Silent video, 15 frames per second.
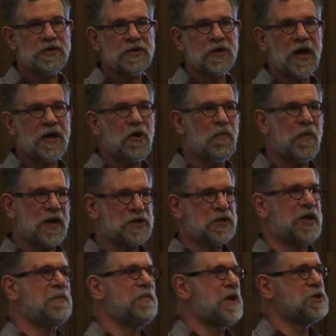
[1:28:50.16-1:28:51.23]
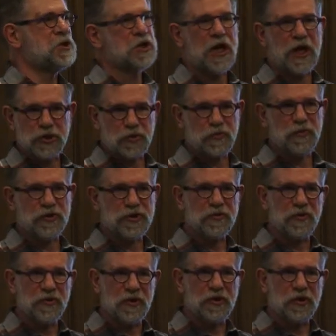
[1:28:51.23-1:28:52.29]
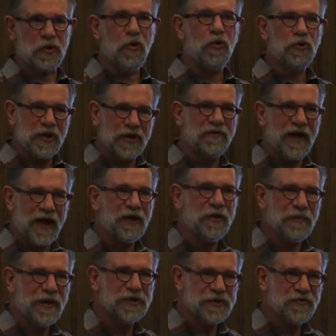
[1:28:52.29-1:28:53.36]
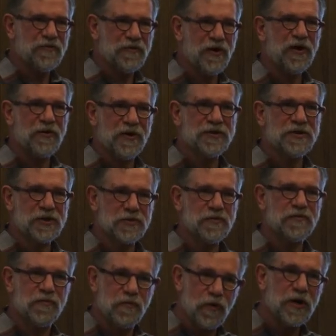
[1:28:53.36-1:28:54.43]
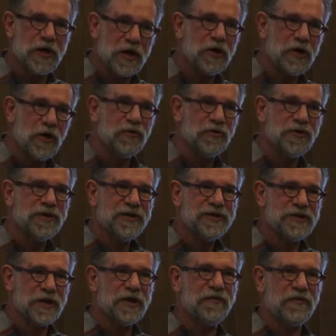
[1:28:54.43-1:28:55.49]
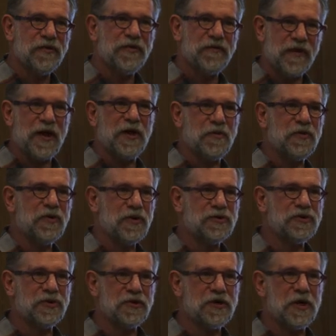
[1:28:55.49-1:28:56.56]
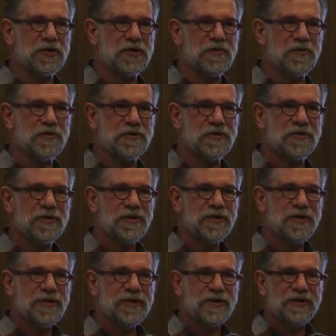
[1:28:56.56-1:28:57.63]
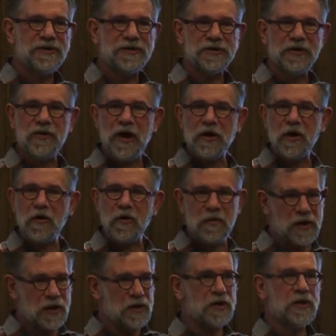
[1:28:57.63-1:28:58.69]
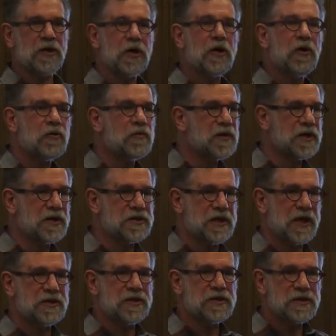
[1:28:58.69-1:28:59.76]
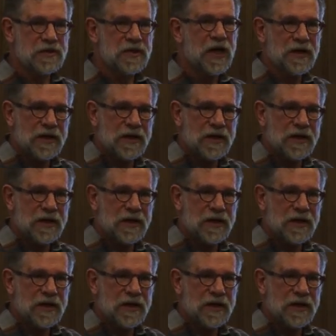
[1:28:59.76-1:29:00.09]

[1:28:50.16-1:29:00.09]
is that I go back to that basic agile principle that the only valid measure of progress is working code, delivering valuable code to your customers. So I go immediately to code because that's